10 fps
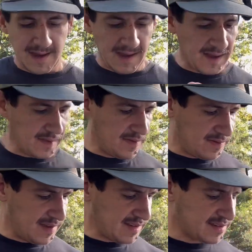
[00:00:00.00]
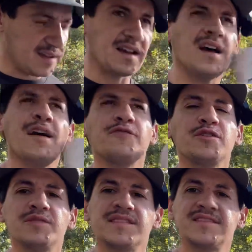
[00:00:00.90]
And this, I
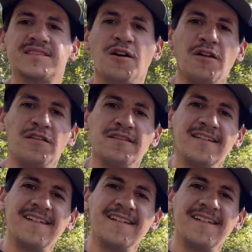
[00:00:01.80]
forget what this is called.